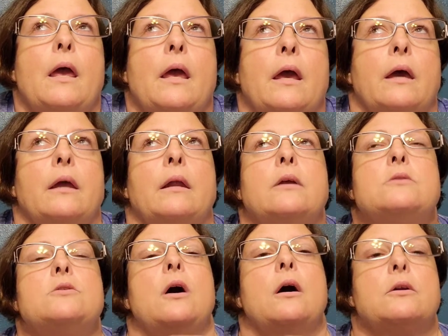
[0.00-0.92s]
and had
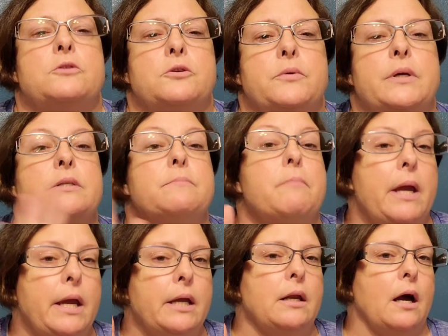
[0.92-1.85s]
talked to his
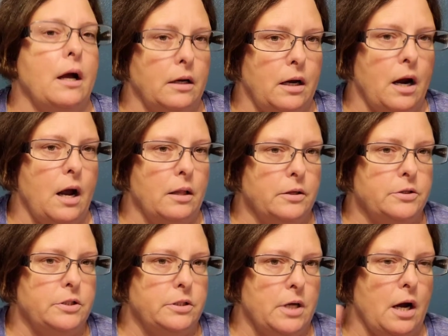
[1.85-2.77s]
main
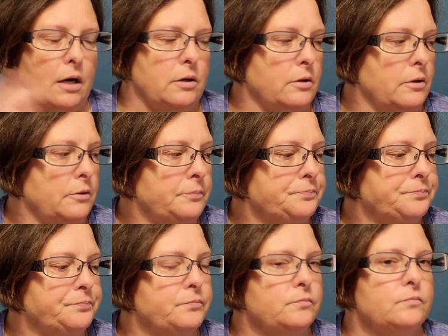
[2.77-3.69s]
oncology doctor
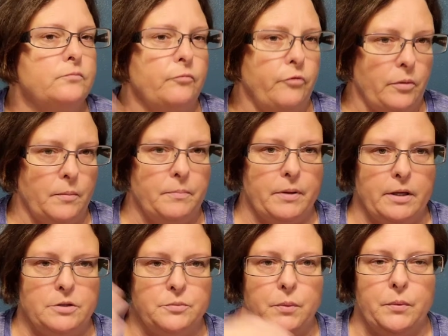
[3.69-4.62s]
from the
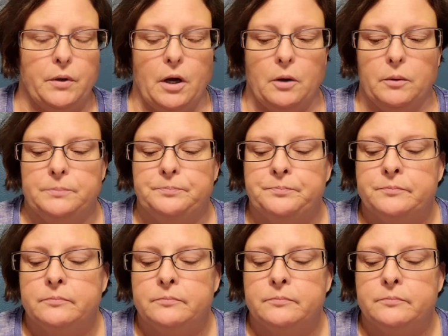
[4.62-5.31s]
place we were going.